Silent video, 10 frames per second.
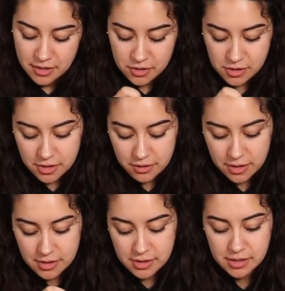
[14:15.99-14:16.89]
just so it
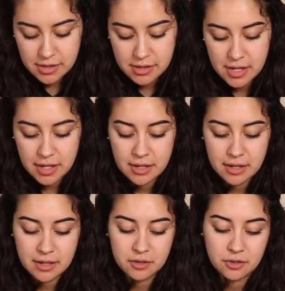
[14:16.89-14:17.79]
doesn't stick
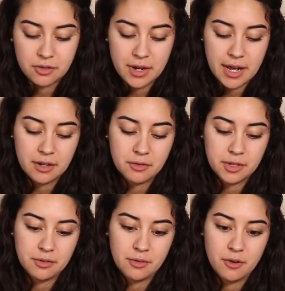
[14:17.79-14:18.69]
and crack when
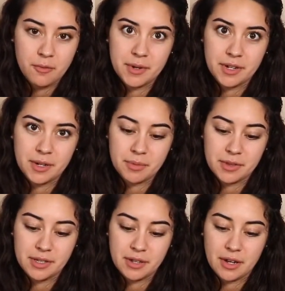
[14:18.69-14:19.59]
you open up
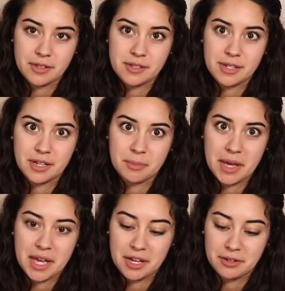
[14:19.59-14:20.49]
the non-stick
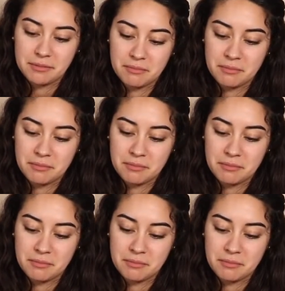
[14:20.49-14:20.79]
pan,